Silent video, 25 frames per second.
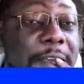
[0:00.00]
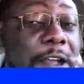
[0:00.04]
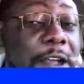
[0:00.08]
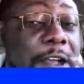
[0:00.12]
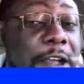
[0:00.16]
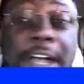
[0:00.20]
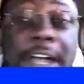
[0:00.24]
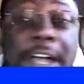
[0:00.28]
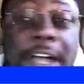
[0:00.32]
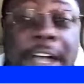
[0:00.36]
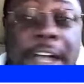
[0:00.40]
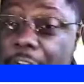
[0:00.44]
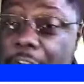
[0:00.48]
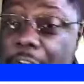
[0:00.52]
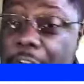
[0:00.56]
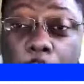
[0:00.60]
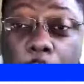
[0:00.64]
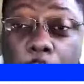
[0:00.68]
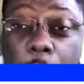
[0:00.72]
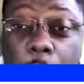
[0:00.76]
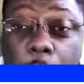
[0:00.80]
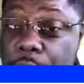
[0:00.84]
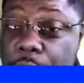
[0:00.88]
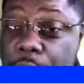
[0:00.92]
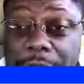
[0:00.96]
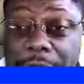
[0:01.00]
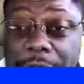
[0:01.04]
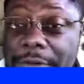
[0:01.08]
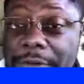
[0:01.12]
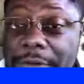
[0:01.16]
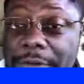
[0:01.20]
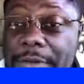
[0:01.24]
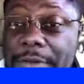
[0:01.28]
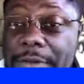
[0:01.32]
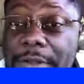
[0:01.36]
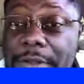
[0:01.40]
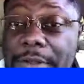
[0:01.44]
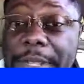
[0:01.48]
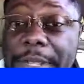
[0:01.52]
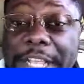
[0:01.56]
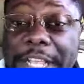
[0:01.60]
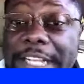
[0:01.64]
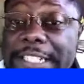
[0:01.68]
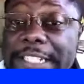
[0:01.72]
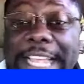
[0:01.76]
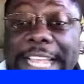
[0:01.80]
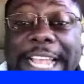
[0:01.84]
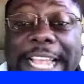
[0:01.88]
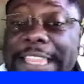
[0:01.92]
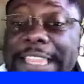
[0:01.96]
uncultured,
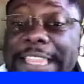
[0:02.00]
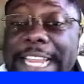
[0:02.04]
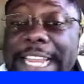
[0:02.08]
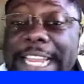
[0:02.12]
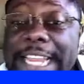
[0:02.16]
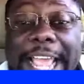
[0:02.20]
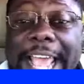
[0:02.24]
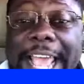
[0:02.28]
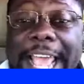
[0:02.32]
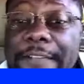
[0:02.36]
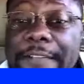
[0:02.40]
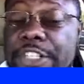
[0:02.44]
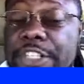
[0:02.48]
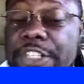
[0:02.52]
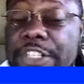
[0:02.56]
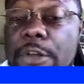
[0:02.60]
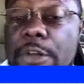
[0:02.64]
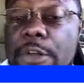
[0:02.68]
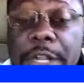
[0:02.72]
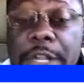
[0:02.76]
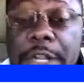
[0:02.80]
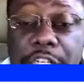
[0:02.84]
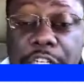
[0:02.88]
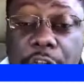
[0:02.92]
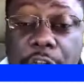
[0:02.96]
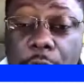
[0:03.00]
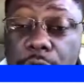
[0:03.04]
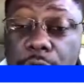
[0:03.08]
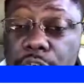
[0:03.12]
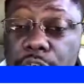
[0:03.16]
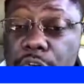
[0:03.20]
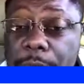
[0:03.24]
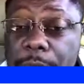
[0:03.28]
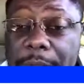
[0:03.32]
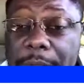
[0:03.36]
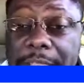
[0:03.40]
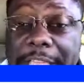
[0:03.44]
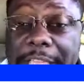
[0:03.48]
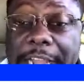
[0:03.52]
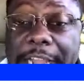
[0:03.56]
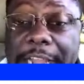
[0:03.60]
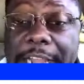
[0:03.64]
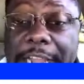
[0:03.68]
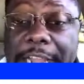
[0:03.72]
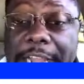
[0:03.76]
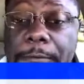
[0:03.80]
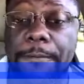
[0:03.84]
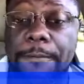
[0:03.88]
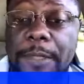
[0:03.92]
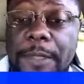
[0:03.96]
because they think they have so much culture, but they
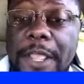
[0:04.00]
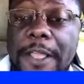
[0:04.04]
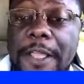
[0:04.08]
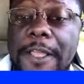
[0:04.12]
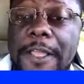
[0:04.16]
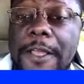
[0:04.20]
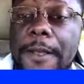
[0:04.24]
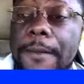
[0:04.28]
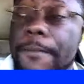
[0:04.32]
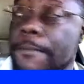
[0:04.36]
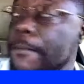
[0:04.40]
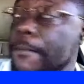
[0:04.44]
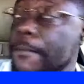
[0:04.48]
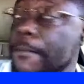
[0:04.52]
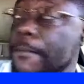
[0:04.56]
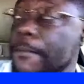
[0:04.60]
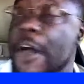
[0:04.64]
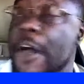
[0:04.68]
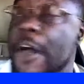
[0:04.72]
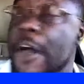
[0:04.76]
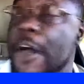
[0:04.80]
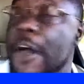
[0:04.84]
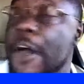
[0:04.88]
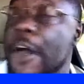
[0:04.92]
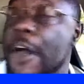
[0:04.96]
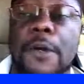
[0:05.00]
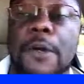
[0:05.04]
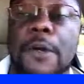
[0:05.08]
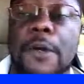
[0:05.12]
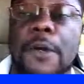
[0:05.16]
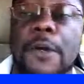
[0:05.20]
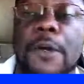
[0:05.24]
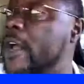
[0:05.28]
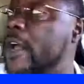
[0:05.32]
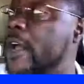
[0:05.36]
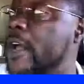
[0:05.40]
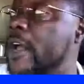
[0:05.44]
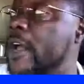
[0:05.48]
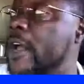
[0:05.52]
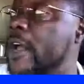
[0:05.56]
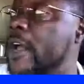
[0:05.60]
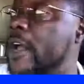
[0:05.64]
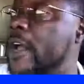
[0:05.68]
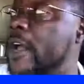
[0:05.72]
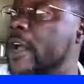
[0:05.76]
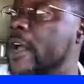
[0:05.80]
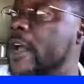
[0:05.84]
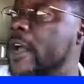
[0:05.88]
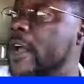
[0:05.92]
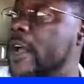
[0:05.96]
don't. Number one,